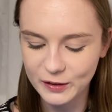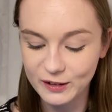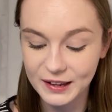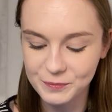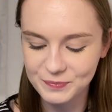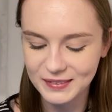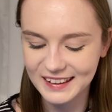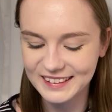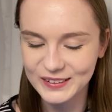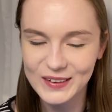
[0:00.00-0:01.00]
Okay,
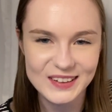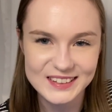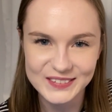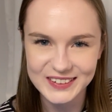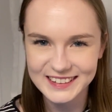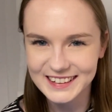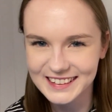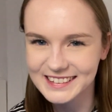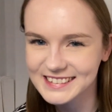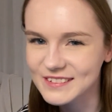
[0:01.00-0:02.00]
and the last one
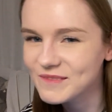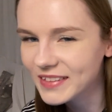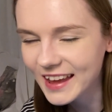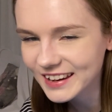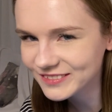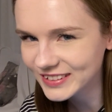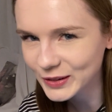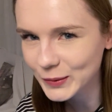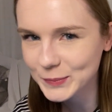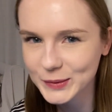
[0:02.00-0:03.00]
is
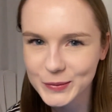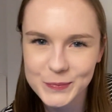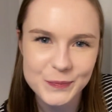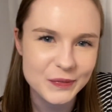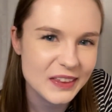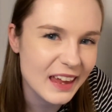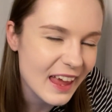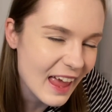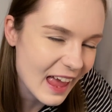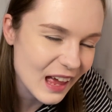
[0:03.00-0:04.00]
envelope.
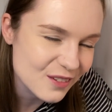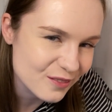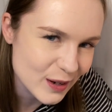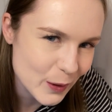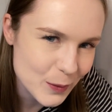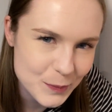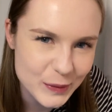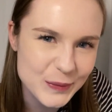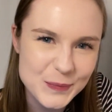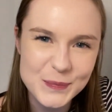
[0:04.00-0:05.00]
Envelope.